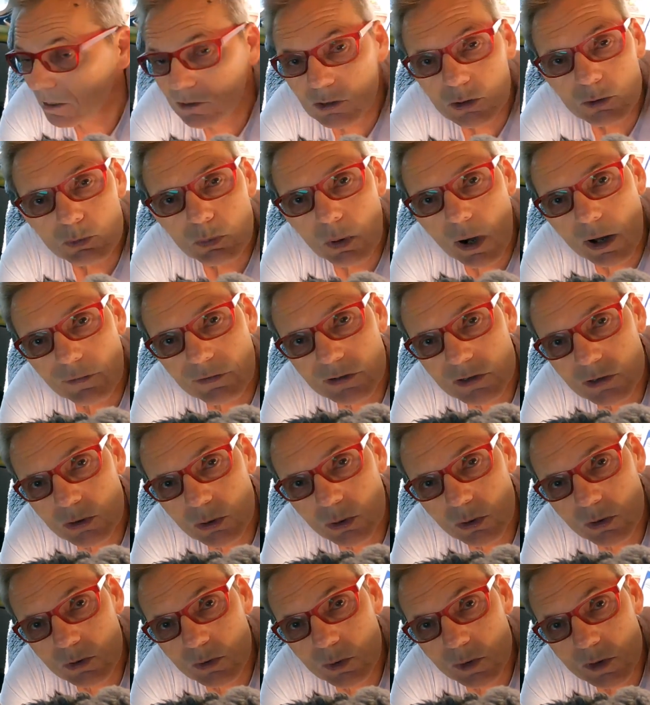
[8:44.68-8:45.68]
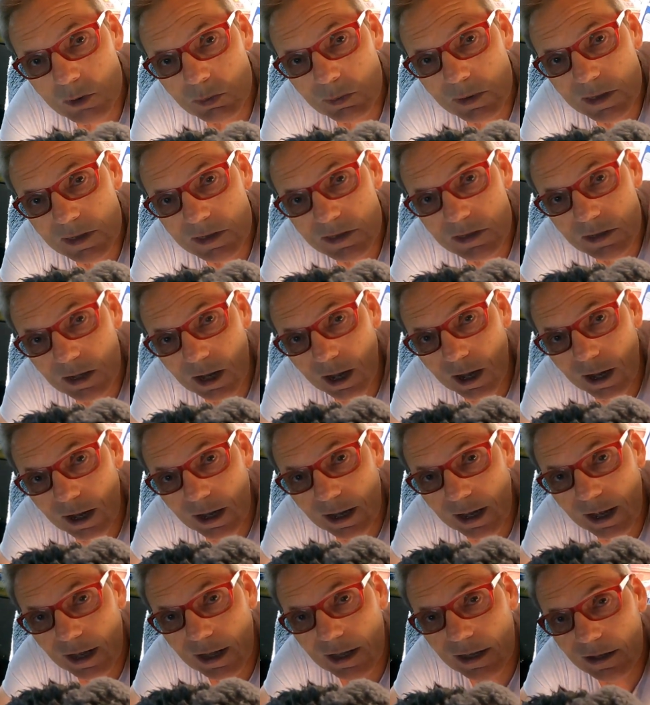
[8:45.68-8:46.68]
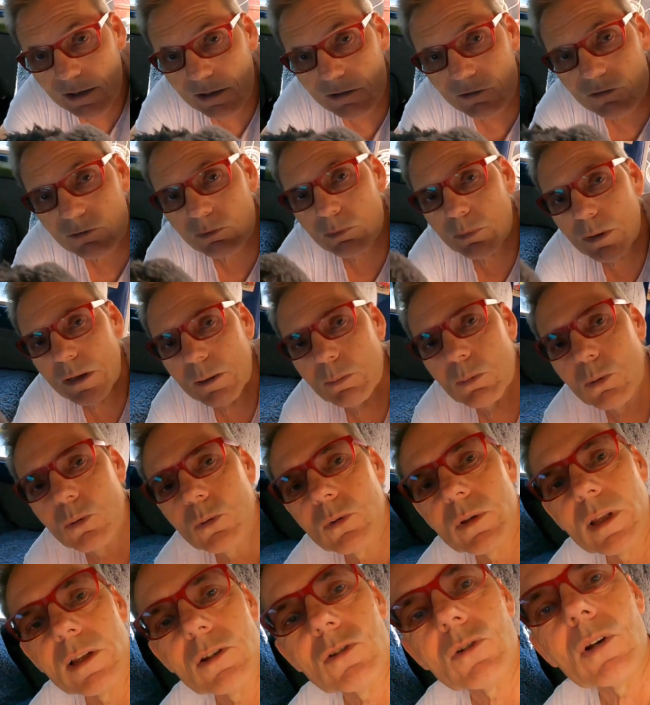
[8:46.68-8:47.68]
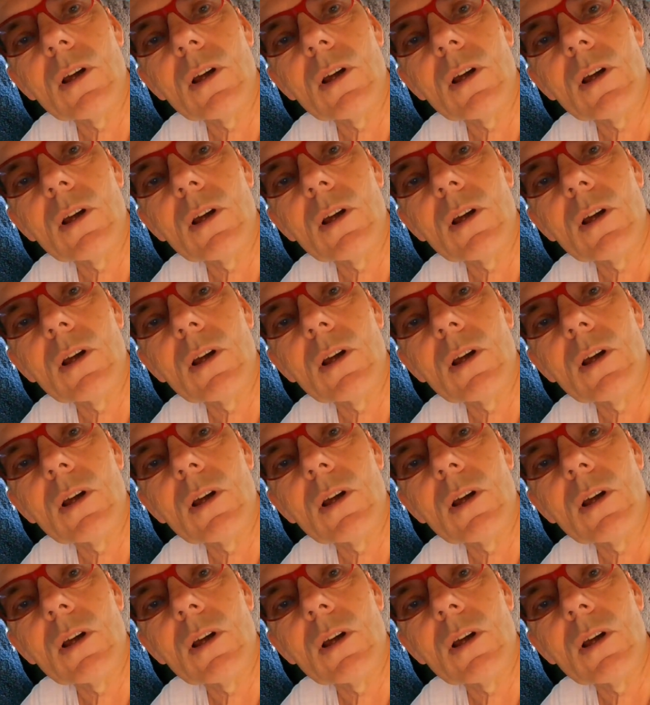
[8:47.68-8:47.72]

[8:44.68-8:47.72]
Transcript: I do private tours, which means I have people that